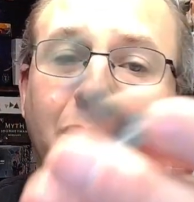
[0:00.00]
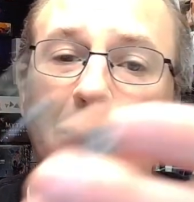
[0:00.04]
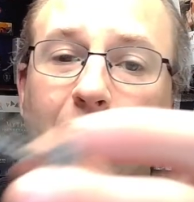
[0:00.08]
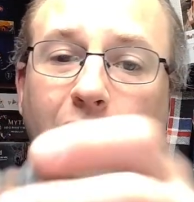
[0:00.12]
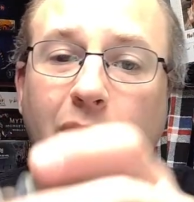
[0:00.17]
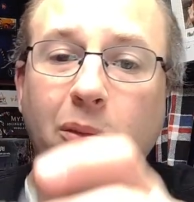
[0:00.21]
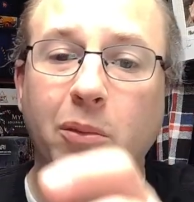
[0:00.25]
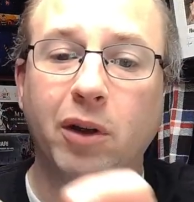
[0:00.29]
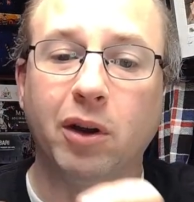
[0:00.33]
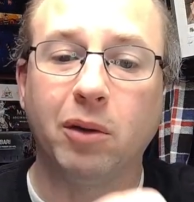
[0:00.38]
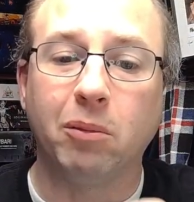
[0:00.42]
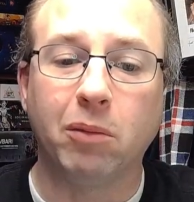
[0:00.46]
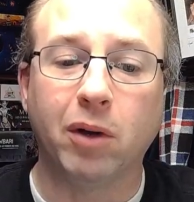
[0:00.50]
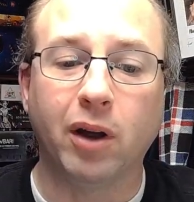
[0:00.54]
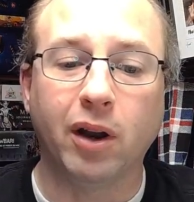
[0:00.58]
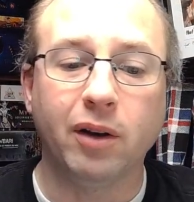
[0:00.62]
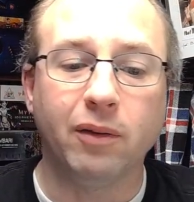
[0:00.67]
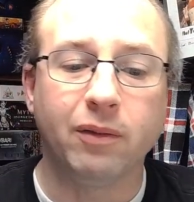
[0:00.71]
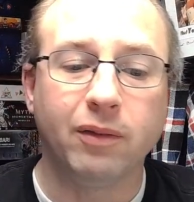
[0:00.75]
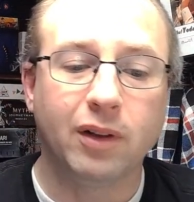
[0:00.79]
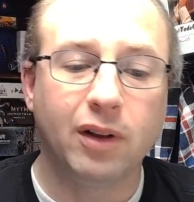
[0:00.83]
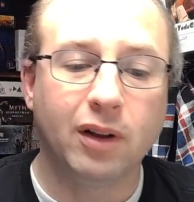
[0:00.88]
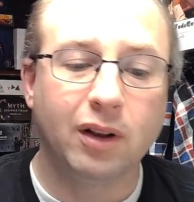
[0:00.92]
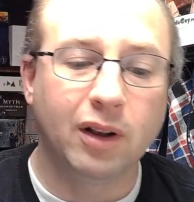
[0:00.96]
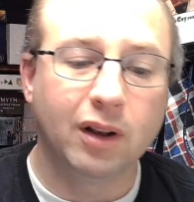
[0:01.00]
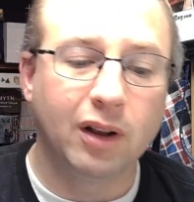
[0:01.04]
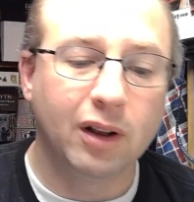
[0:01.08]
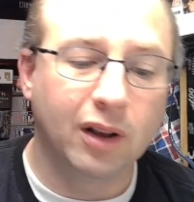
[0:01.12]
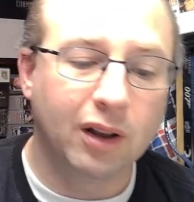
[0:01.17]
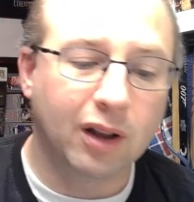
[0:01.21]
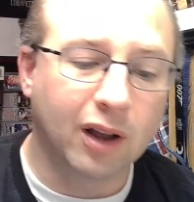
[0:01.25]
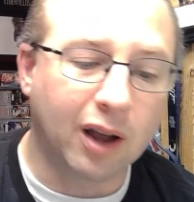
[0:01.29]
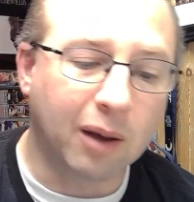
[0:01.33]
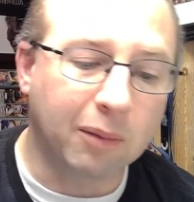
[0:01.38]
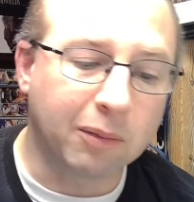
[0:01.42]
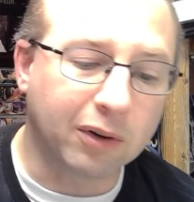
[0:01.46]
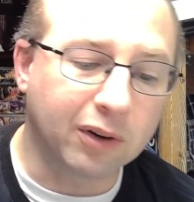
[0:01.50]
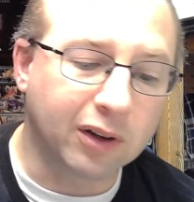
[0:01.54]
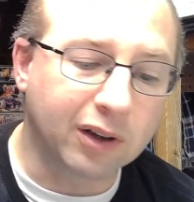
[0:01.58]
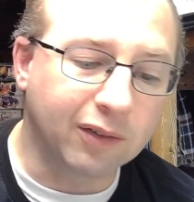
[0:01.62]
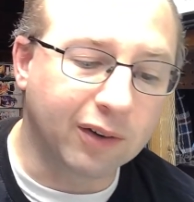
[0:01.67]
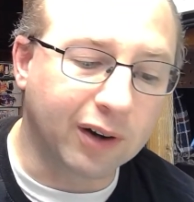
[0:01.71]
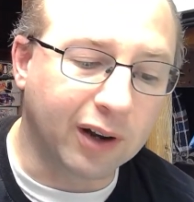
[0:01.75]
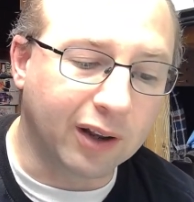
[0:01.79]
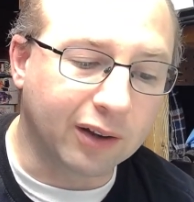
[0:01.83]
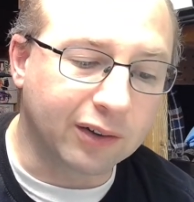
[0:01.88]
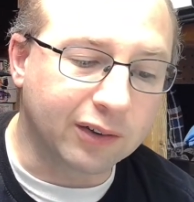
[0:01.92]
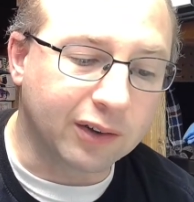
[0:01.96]
a little bit, but I'm gonna leave
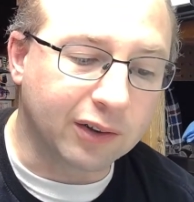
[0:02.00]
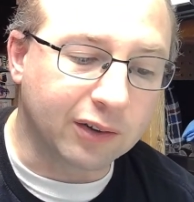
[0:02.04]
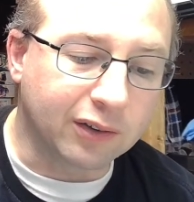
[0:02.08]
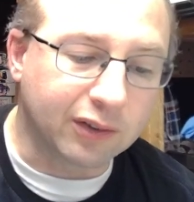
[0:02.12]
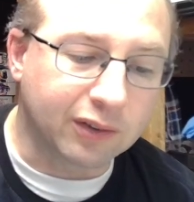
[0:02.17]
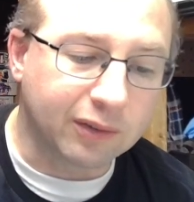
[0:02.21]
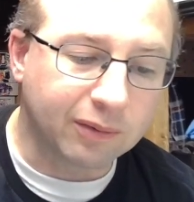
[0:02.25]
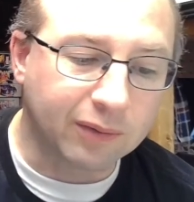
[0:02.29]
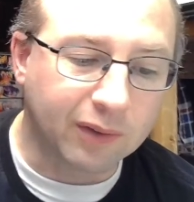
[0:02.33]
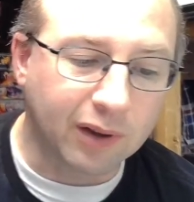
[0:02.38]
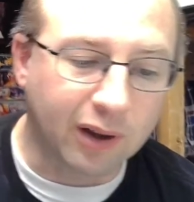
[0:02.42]
it as is.